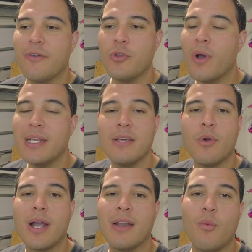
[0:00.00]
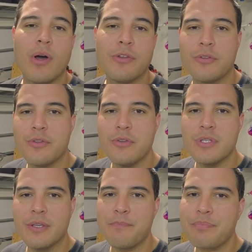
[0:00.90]
have no idea what kind of welder they're
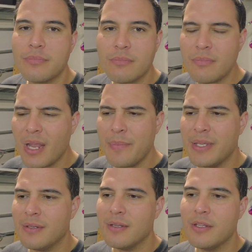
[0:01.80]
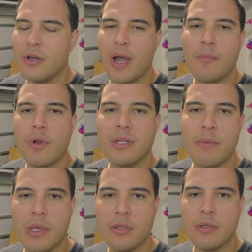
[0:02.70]
using. I mean, you know, I'm running the
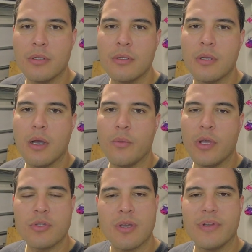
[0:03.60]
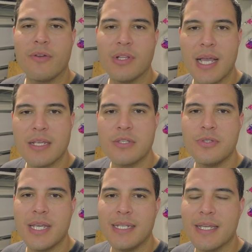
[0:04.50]
Miller. We also have an Everlast
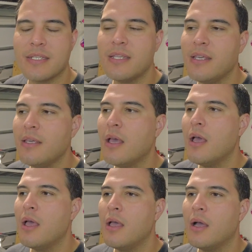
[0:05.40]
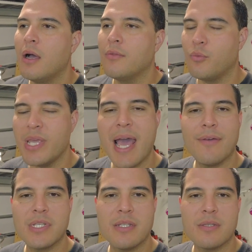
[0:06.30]
210 EXT. We
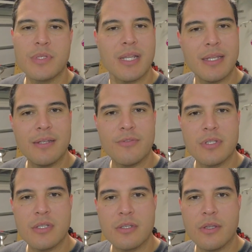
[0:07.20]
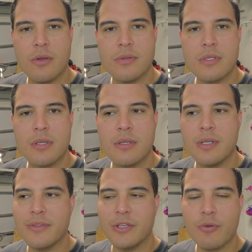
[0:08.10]
have seen some slight differences in those.
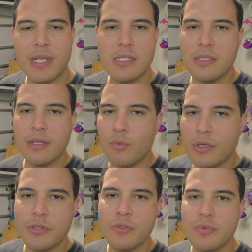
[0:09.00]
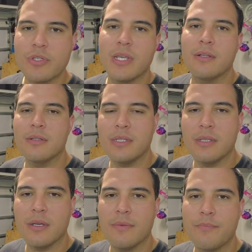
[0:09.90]
Nothing crazy, like 1 to 2% on
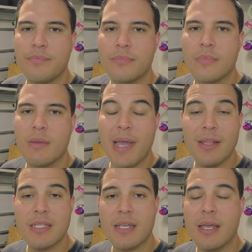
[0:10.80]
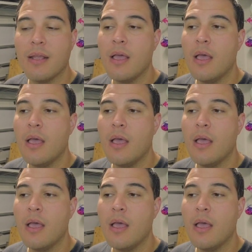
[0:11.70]
the balance side.